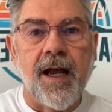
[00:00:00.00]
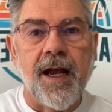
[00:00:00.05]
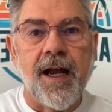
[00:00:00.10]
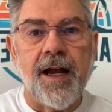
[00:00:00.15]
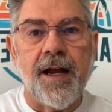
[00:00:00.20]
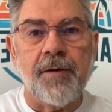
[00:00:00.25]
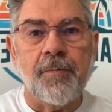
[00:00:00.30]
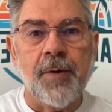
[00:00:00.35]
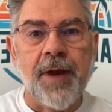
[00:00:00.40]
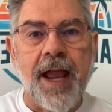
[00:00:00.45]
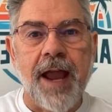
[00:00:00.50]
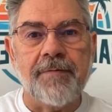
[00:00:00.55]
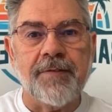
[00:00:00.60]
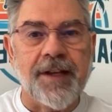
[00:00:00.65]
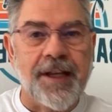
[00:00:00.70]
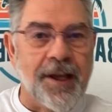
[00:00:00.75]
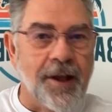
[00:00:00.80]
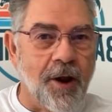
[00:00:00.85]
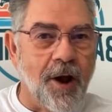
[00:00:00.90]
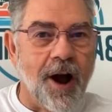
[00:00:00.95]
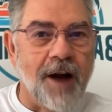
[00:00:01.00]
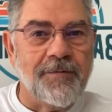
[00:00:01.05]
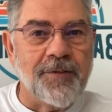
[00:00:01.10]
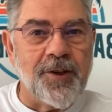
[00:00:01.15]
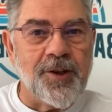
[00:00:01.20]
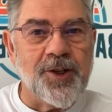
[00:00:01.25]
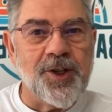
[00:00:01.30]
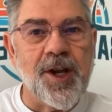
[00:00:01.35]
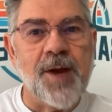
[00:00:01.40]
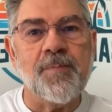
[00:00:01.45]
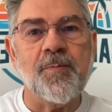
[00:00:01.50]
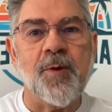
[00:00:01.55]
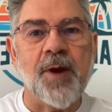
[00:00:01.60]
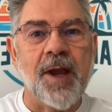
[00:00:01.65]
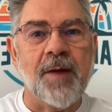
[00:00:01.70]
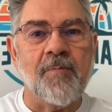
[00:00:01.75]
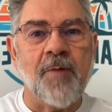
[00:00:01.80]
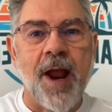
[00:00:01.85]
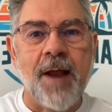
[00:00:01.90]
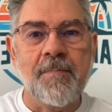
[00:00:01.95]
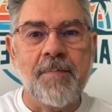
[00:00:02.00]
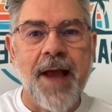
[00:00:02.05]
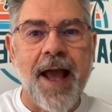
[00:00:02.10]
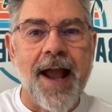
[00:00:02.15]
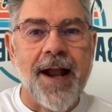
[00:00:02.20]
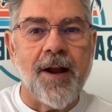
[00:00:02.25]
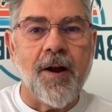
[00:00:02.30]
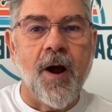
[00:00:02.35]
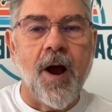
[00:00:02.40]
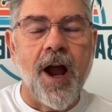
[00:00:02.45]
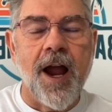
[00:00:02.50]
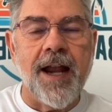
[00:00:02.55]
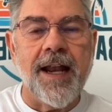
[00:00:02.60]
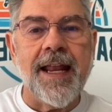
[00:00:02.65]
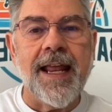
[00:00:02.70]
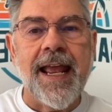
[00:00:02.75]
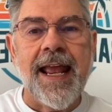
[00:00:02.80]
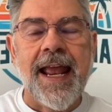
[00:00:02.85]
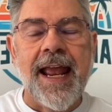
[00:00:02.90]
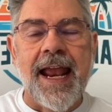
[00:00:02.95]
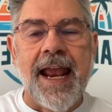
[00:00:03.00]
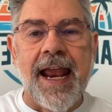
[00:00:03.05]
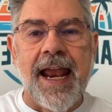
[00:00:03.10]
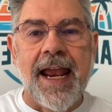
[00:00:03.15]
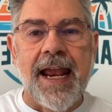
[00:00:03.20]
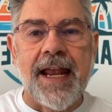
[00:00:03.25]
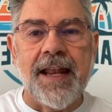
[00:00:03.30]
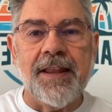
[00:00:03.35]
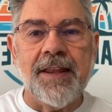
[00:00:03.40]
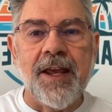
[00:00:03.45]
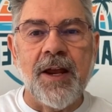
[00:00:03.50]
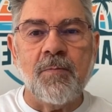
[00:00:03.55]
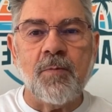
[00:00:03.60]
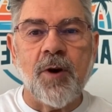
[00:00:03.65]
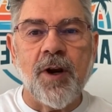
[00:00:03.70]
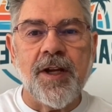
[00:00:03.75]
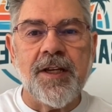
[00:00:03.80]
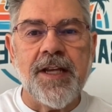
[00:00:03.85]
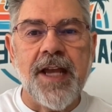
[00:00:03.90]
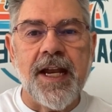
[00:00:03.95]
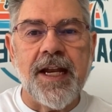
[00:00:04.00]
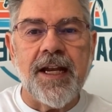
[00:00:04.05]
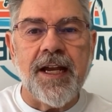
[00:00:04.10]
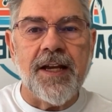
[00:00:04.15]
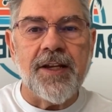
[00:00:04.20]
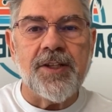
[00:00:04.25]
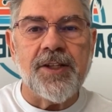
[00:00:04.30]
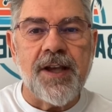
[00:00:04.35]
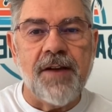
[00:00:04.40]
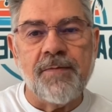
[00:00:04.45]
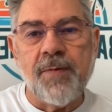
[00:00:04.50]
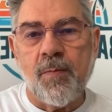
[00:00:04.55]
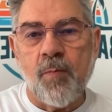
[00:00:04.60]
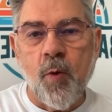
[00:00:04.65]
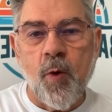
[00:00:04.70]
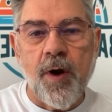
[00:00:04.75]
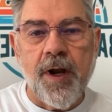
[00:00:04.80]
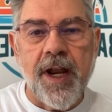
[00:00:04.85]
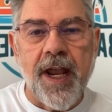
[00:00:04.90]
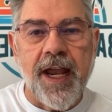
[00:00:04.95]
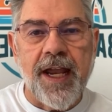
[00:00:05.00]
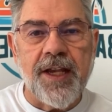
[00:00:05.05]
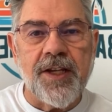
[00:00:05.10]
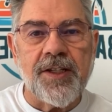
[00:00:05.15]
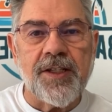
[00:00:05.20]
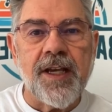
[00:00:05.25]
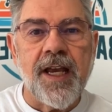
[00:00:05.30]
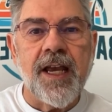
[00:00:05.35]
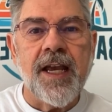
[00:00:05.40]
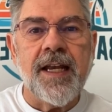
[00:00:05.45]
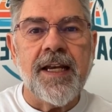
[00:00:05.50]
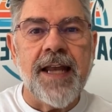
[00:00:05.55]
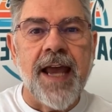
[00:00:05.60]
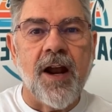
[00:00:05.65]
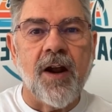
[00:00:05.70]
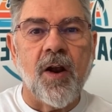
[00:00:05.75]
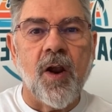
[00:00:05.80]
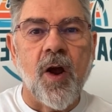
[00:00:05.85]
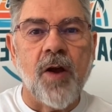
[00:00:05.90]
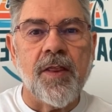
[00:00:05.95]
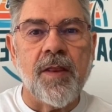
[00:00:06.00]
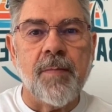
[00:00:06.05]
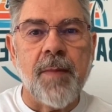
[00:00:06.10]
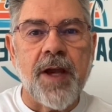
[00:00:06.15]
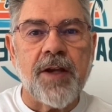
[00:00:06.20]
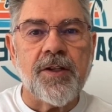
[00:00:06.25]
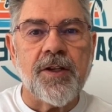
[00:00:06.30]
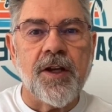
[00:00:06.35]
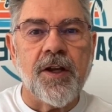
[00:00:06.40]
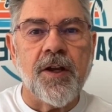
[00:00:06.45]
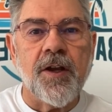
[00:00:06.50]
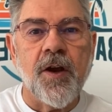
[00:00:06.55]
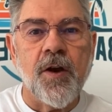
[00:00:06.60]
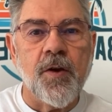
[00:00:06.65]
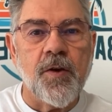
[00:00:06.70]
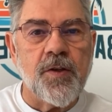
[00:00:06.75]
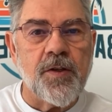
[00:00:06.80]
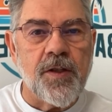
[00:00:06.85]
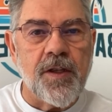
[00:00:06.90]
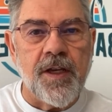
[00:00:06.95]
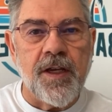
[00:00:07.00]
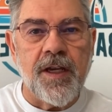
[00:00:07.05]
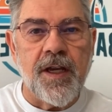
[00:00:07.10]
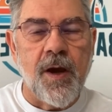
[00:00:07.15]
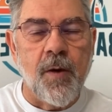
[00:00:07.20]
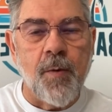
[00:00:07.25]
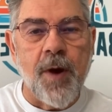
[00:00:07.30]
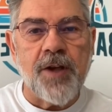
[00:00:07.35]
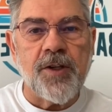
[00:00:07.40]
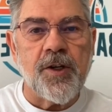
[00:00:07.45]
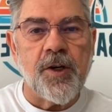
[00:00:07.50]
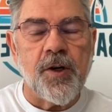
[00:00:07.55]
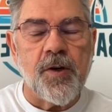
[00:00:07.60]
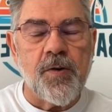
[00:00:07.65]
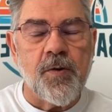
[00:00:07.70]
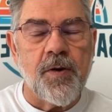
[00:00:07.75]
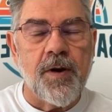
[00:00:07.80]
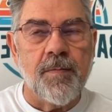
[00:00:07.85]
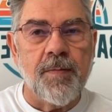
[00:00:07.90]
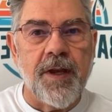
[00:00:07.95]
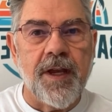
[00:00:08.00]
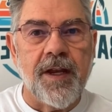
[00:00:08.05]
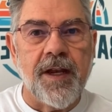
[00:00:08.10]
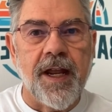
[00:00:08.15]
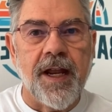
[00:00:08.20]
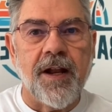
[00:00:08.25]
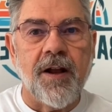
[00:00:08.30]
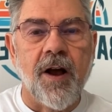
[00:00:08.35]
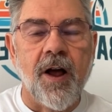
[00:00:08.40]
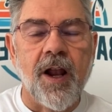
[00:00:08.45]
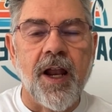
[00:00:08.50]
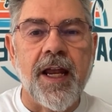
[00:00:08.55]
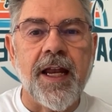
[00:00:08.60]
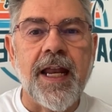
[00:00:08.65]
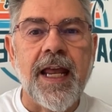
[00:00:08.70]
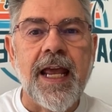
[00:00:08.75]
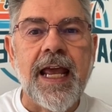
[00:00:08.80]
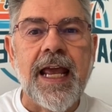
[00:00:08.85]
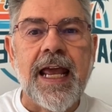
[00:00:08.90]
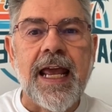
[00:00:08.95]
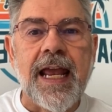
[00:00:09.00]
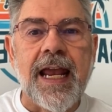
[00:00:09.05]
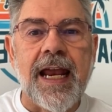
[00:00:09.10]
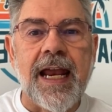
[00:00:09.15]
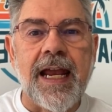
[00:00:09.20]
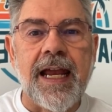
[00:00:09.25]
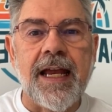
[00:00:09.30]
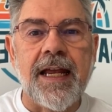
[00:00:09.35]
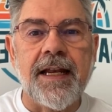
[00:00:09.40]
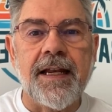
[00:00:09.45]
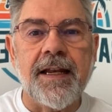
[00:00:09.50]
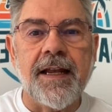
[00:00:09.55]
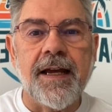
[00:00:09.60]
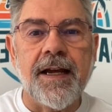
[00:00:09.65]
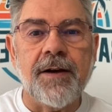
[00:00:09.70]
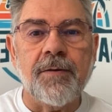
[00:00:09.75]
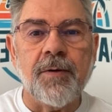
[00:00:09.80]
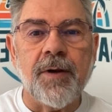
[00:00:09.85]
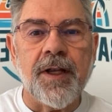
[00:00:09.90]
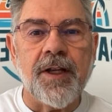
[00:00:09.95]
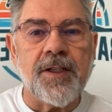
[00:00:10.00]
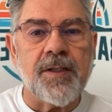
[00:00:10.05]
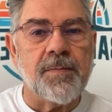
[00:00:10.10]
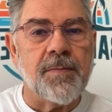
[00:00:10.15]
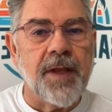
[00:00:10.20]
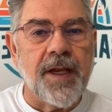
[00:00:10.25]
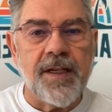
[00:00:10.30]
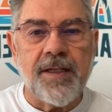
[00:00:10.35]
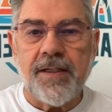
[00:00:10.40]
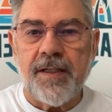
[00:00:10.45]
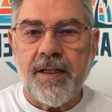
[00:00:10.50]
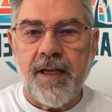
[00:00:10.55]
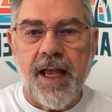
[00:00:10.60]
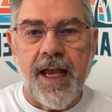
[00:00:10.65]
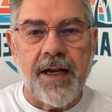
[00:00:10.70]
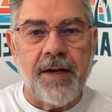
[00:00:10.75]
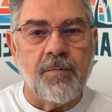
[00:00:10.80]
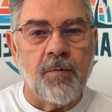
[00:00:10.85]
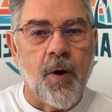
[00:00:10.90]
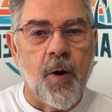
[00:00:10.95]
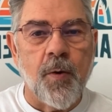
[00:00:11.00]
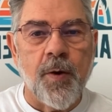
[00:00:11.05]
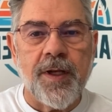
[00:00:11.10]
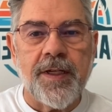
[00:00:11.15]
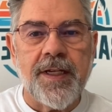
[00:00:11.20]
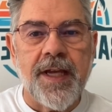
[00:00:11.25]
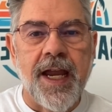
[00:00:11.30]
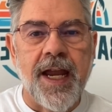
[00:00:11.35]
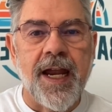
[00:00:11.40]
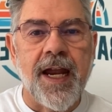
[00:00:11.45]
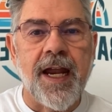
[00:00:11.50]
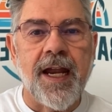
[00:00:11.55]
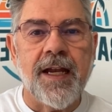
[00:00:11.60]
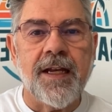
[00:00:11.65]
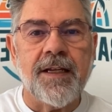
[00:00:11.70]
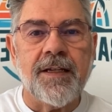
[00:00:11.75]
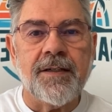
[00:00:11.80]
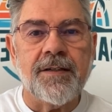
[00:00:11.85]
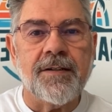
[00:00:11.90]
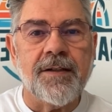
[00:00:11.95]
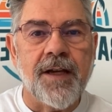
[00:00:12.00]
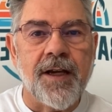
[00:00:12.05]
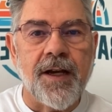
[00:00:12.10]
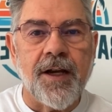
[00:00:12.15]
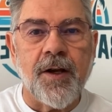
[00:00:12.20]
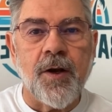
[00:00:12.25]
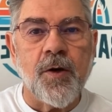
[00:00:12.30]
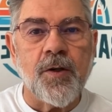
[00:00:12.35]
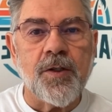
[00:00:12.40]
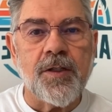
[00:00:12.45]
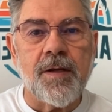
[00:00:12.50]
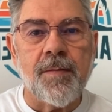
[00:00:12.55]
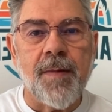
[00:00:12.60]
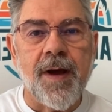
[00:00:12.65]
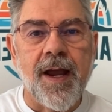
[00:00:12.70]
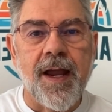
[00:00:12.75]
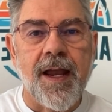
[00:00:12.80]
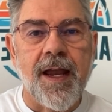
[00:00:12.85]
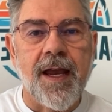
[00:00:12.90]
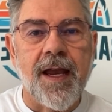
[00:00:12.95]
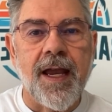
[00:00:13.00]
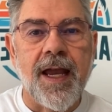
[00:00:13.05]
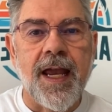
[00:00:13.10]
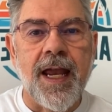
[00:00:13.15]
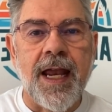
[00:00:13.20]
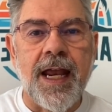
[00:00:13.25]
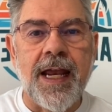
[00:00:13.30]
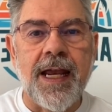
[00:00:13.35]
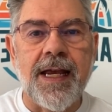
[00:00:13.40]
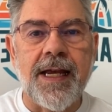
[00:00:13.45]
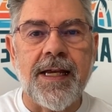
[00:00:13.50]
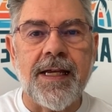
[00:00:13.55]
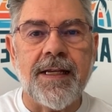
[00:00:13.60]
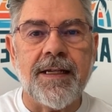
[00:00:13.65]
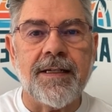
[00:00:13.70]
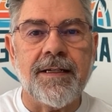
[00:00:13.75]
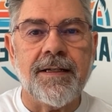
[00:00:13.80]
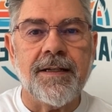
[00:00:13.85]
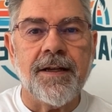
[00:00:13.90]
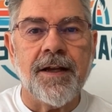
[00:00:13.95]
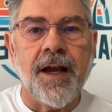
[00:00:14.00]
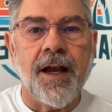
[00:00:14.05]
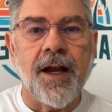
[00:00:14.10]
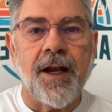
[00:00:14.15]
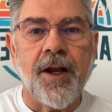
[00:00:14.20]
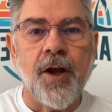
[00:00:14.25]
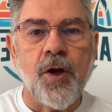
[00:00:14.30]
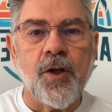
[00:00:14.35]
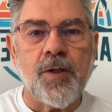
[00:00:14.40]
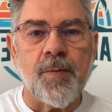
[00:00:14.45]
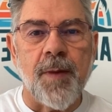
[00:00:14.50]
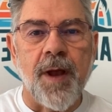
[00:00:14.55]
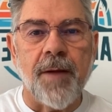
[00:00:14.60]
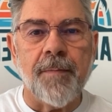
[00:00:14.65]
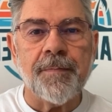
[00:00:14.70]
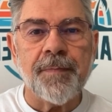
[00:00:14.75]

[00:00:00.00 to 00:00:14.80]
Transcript: We have to get off the ship. We'll get right back on. And then we're going to take 7 more days down along the Mexican coast, the Western Caribbean, they call it. And we'll hit some places like Roatan and Costa Maya and Cozumel.